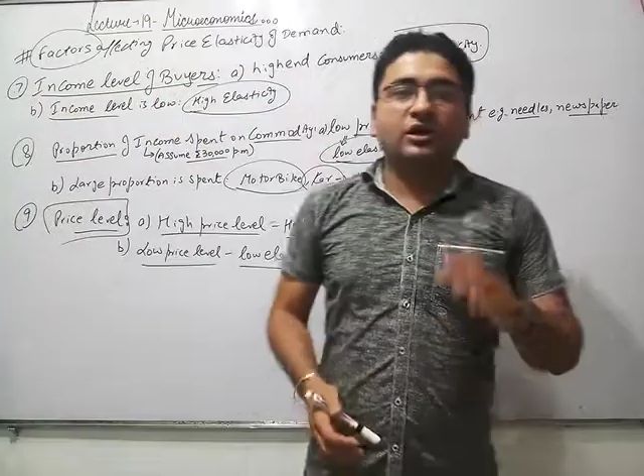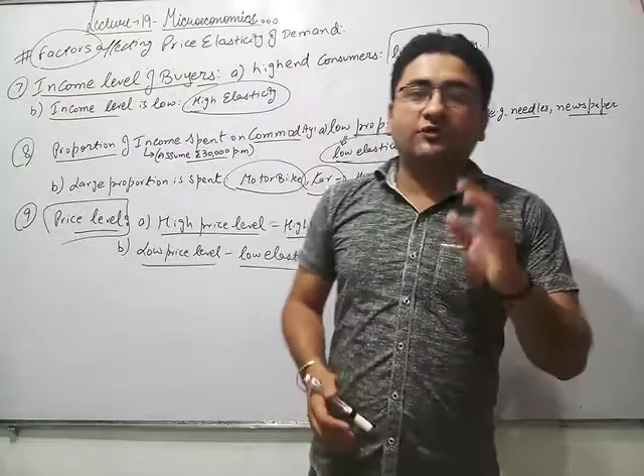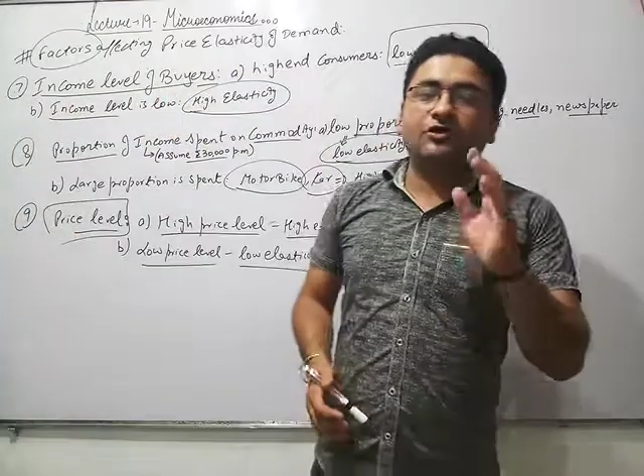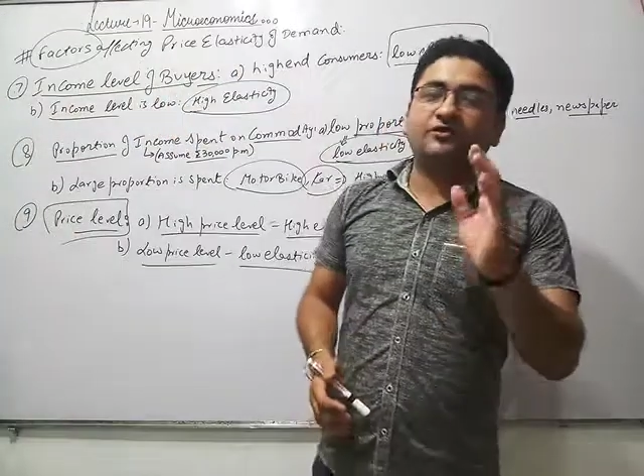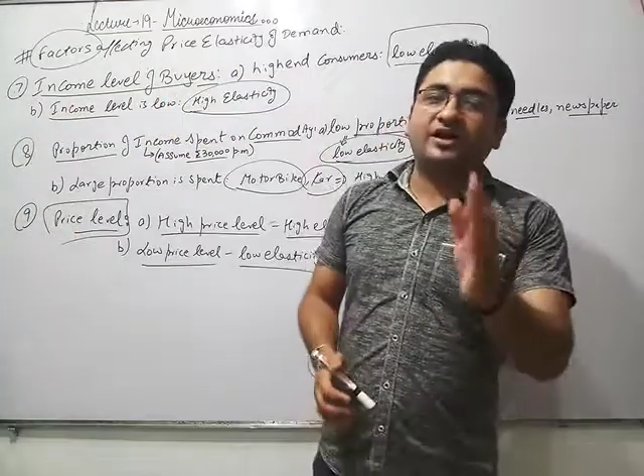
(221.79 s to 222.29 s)

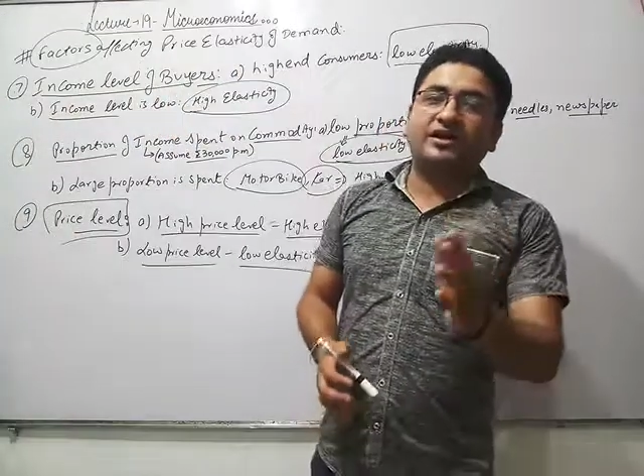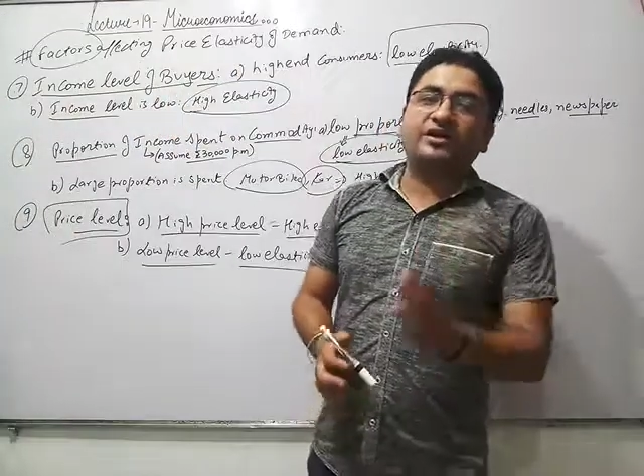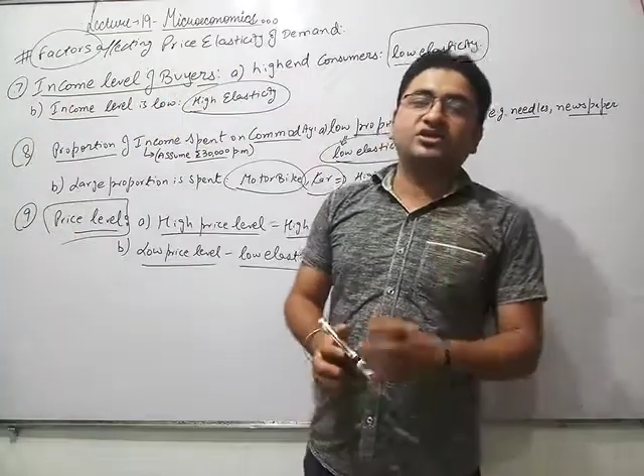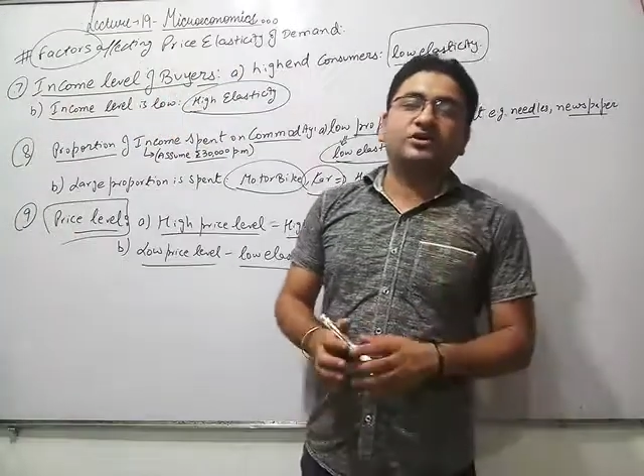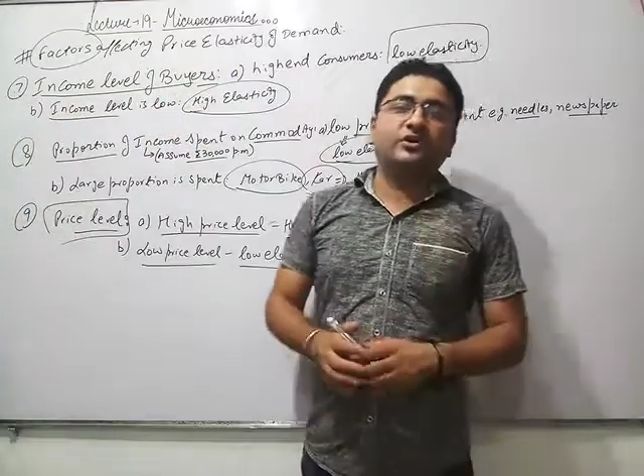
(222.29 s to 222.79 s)
If you have
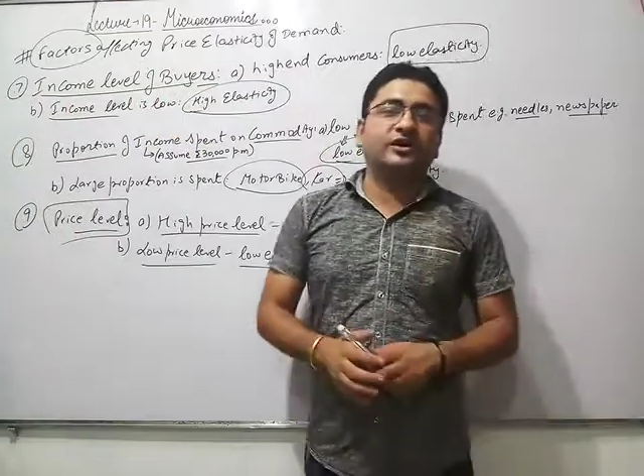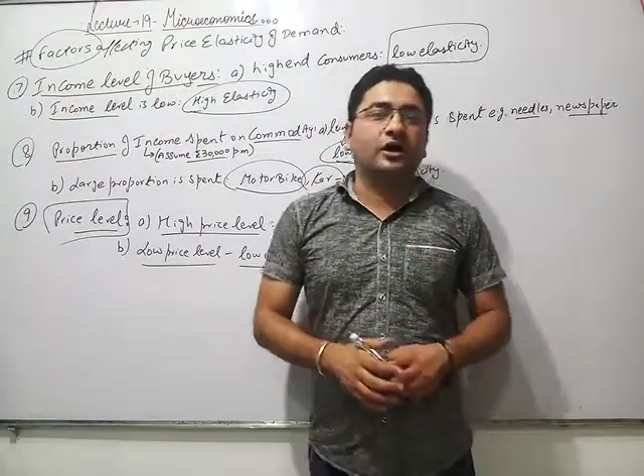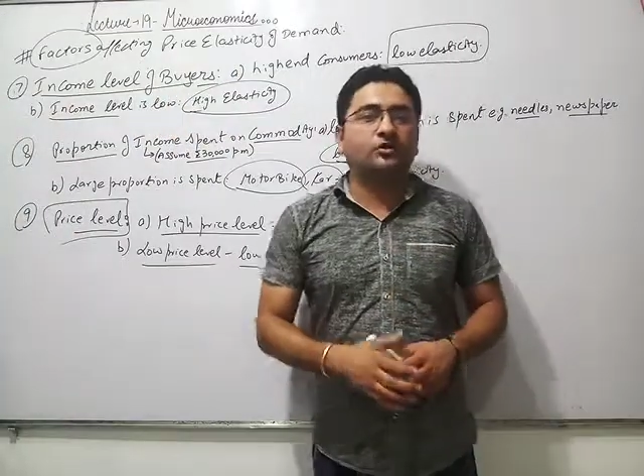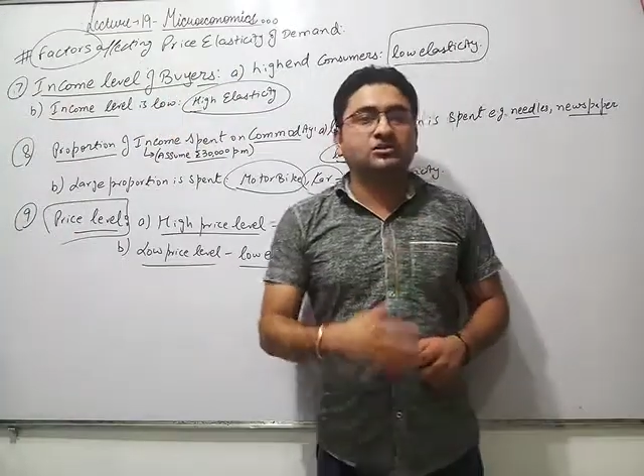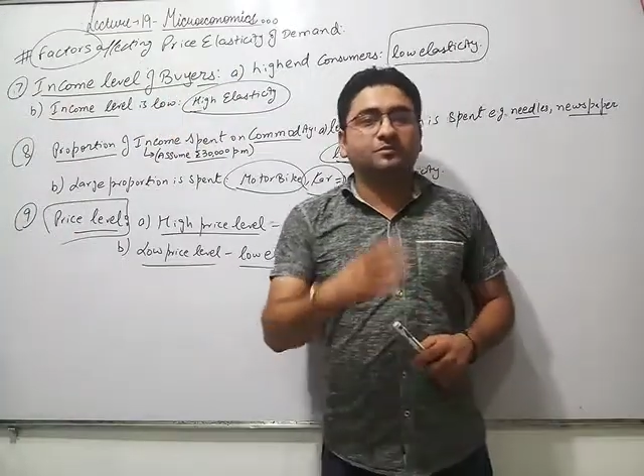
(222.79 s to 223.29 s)
any genuine
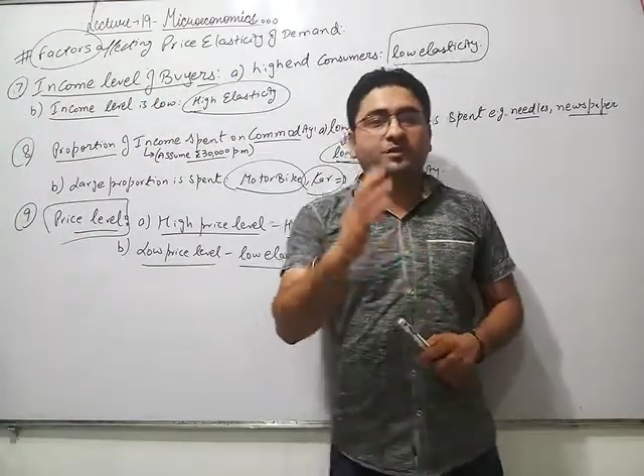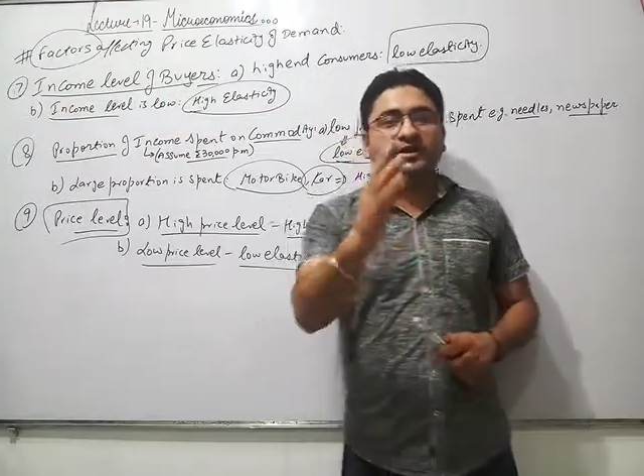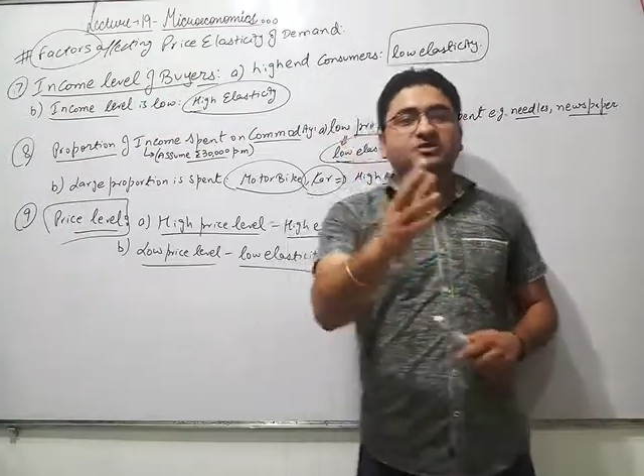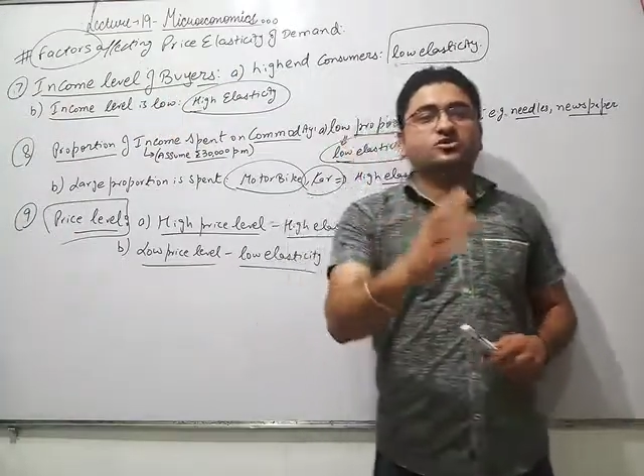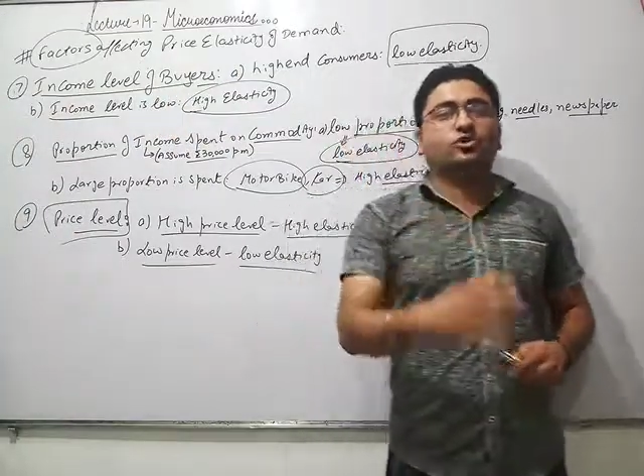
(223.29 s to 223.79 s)
doubts,
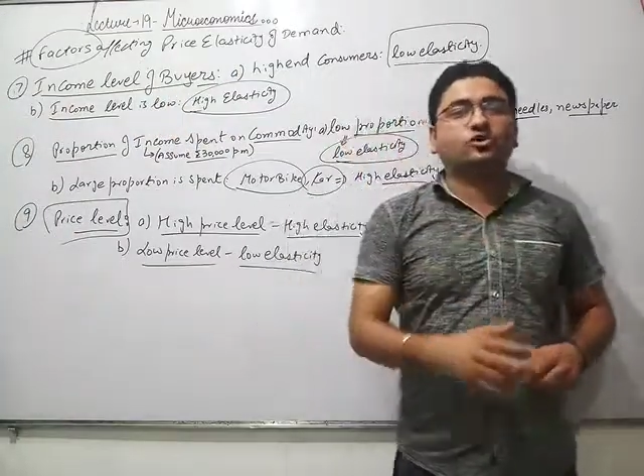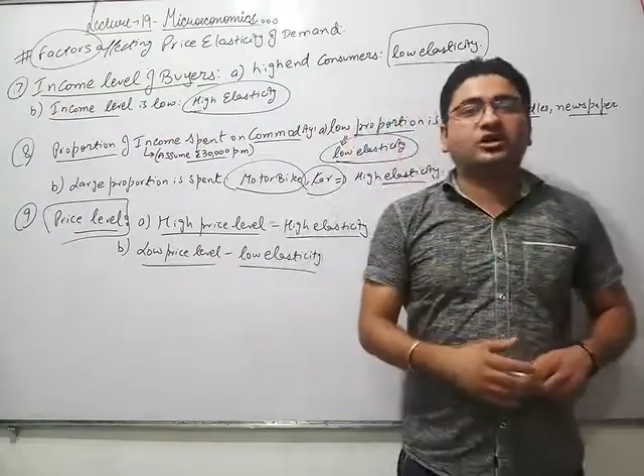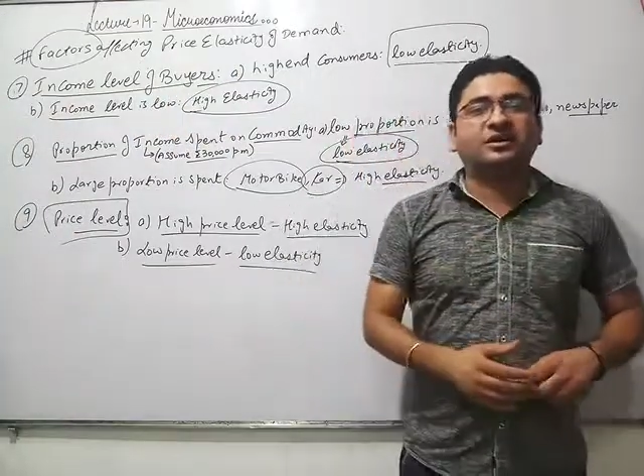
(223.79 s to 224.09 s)
please go to